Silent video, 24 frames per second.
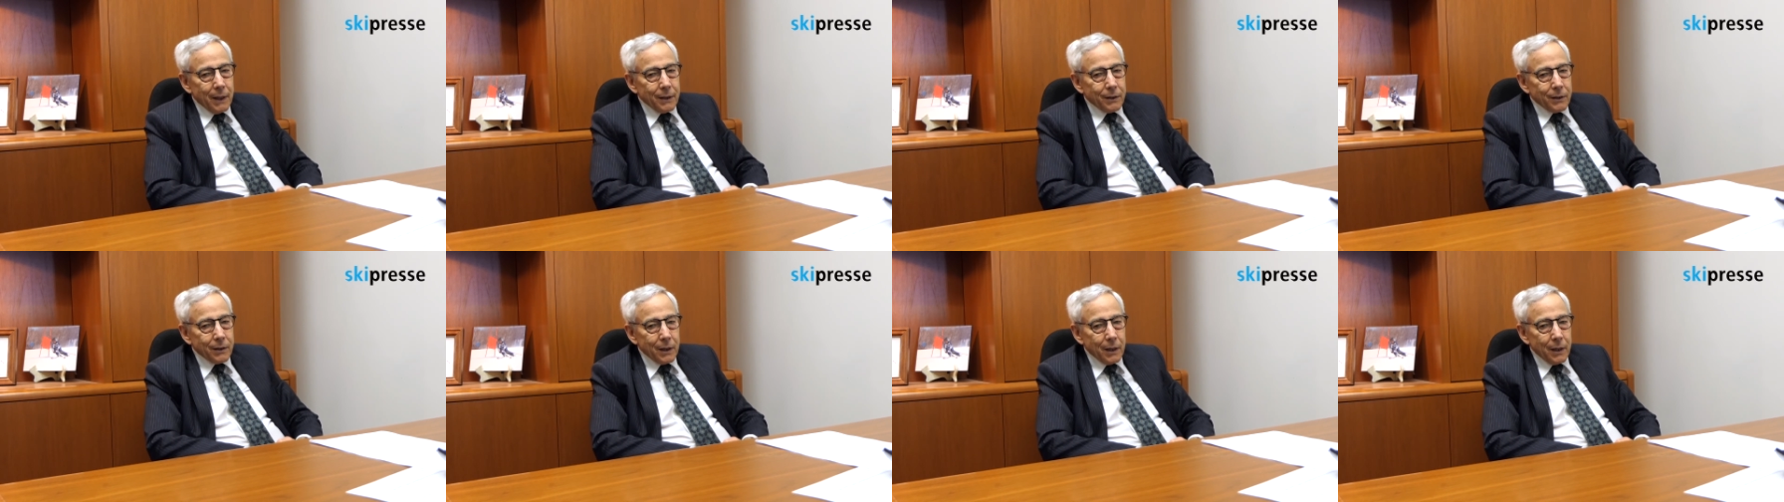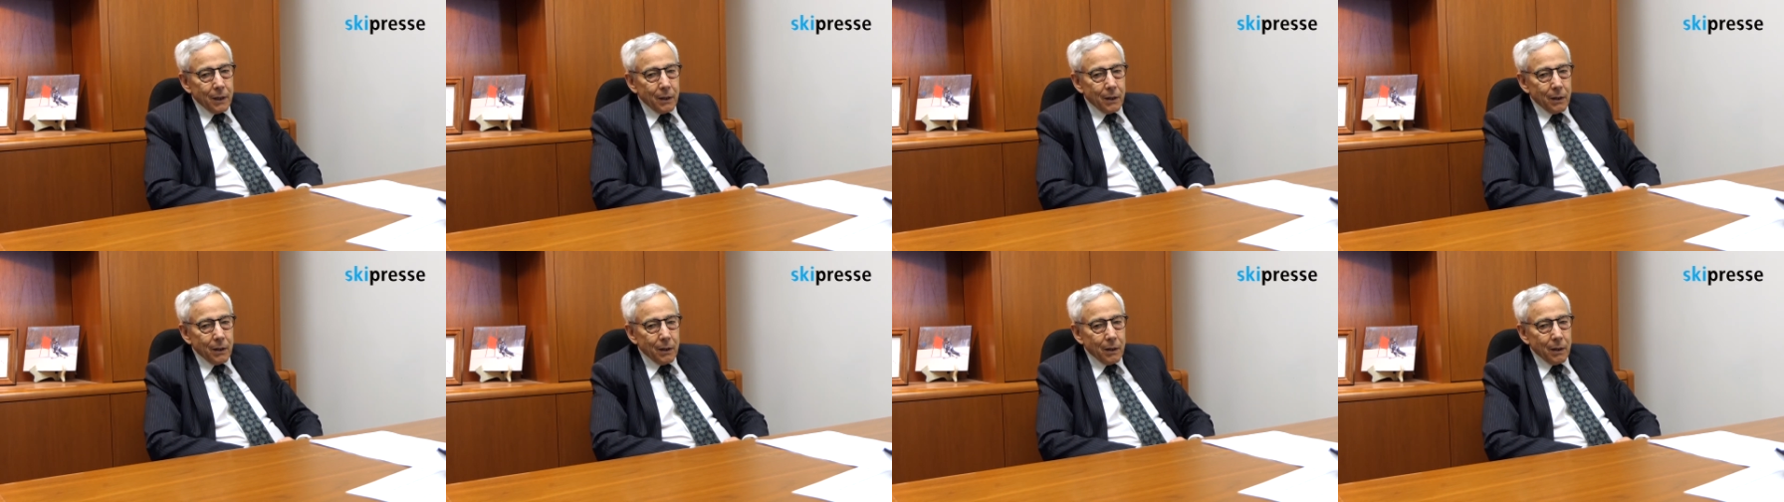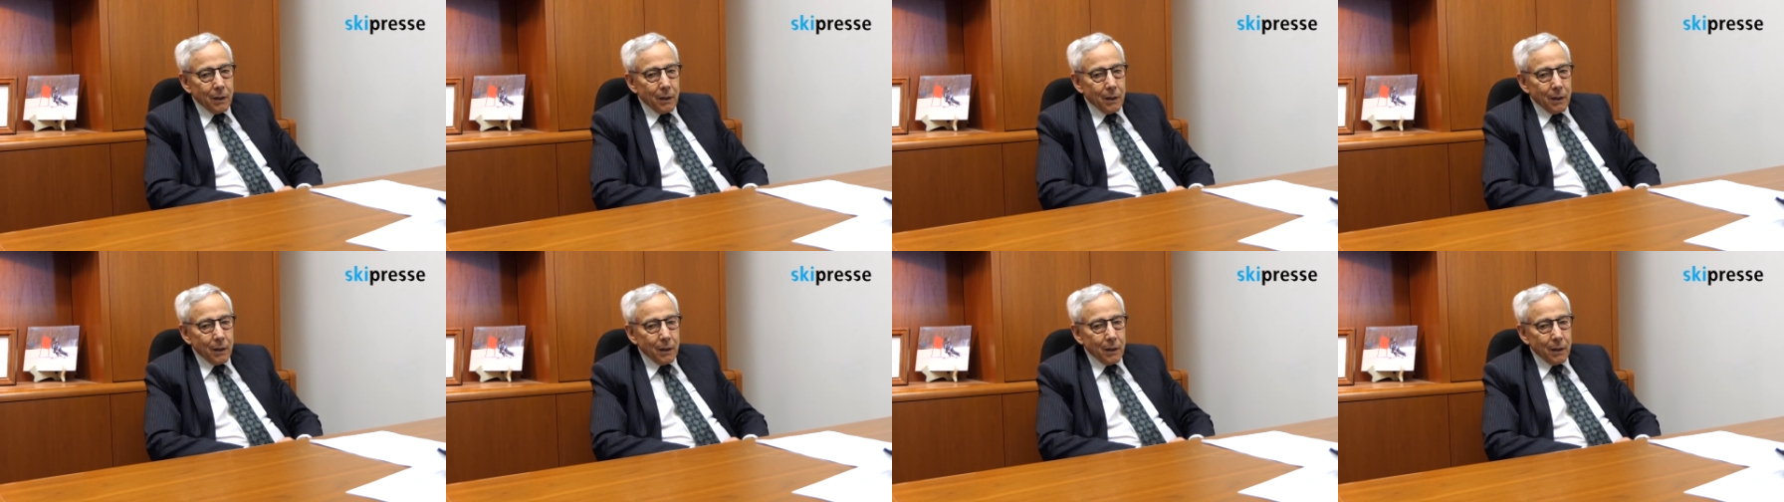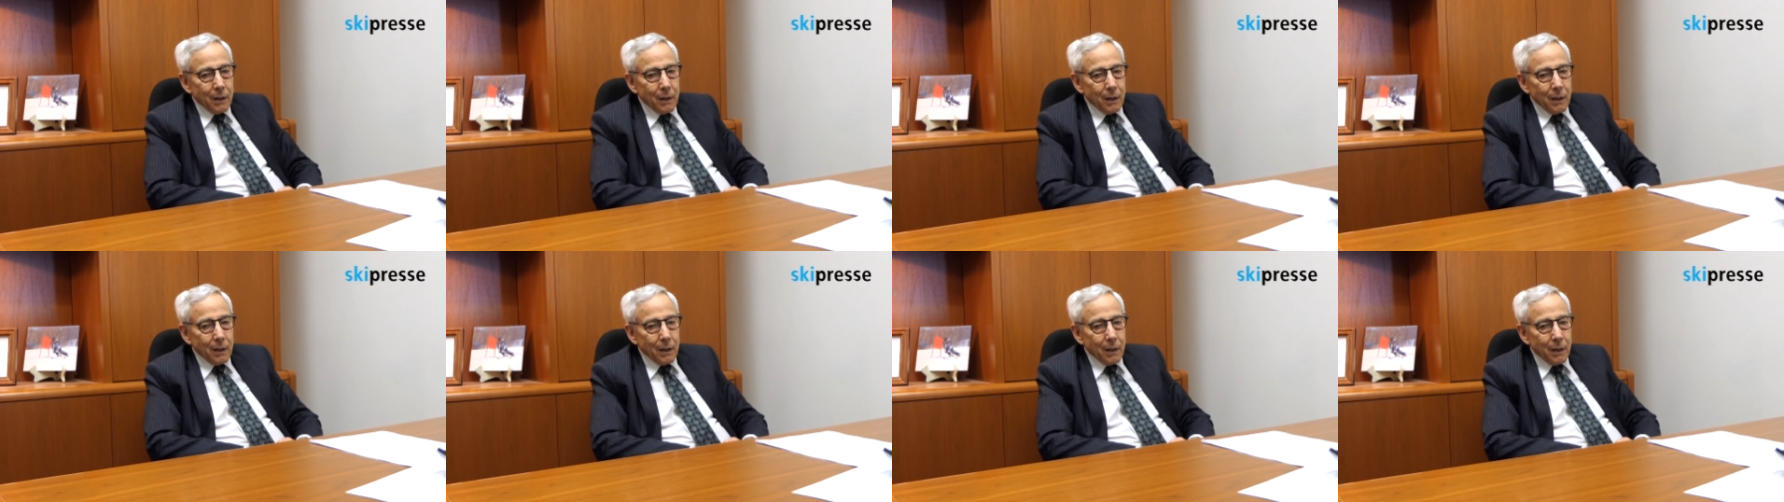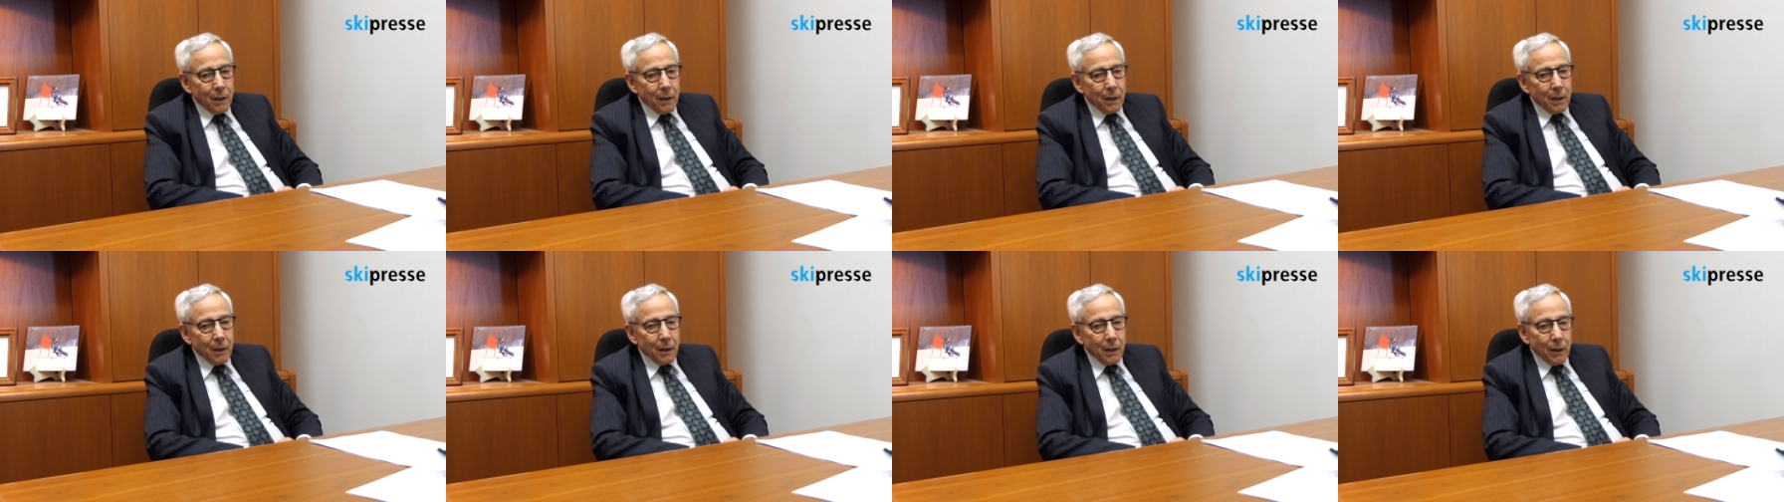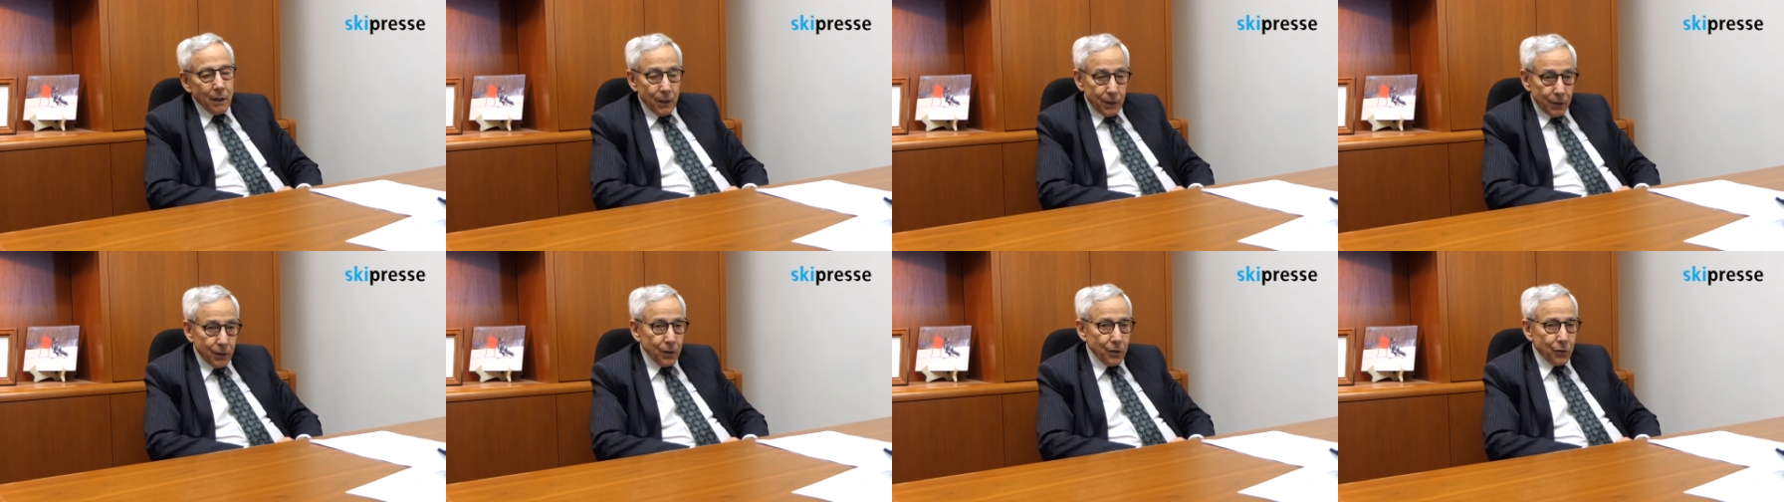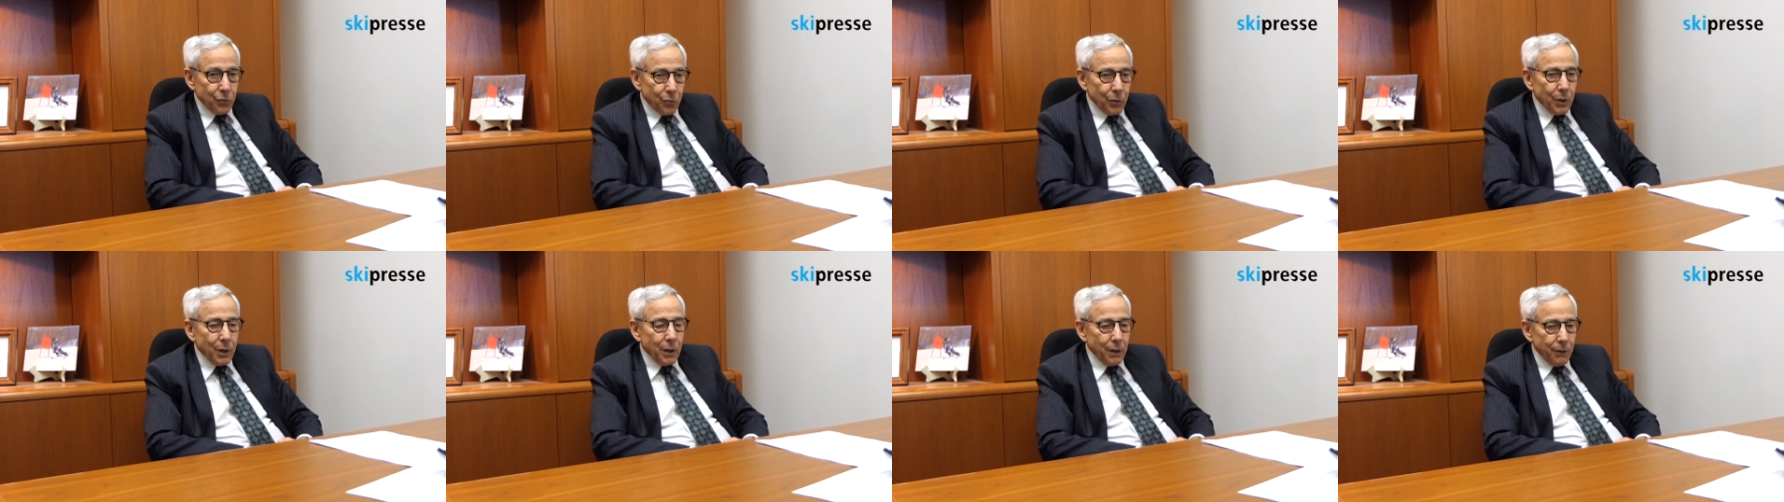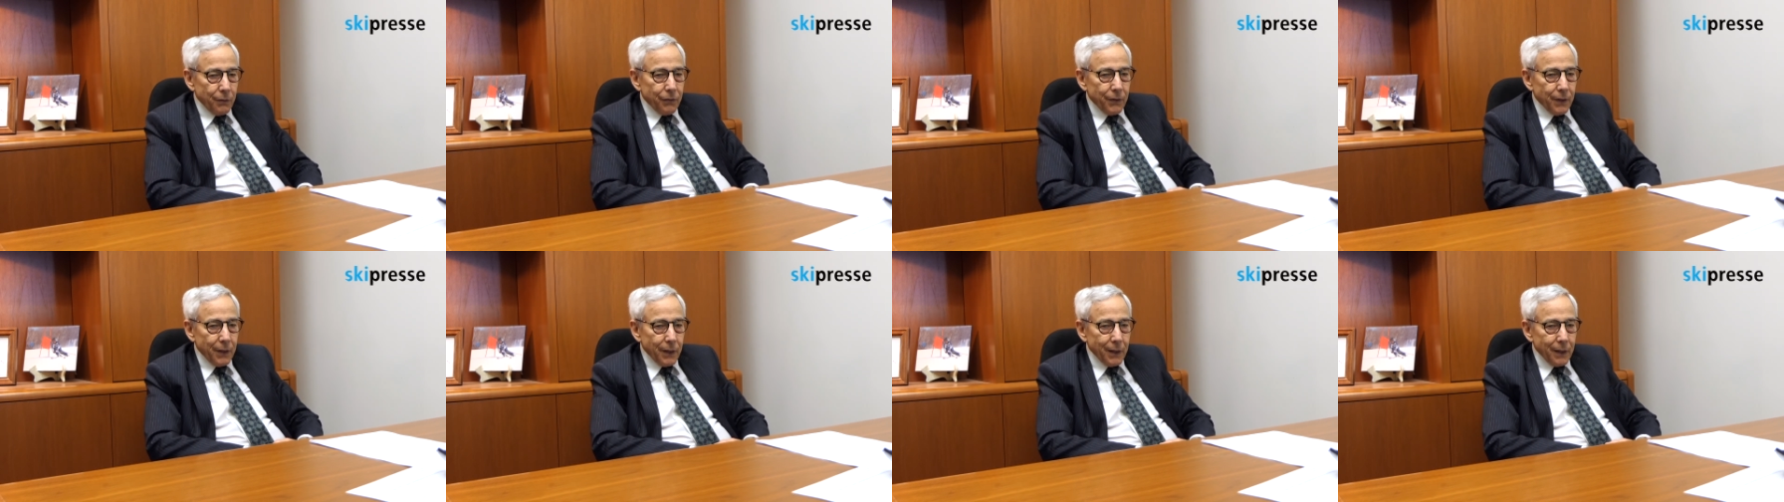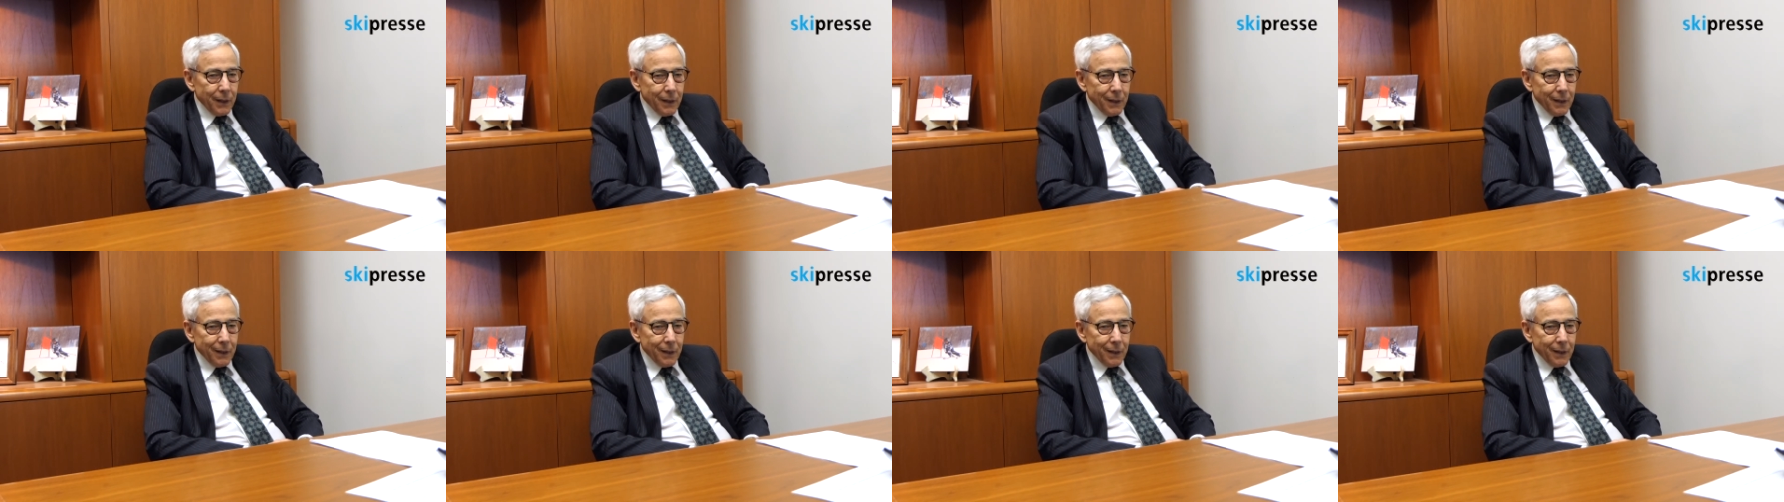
said, This is really fun.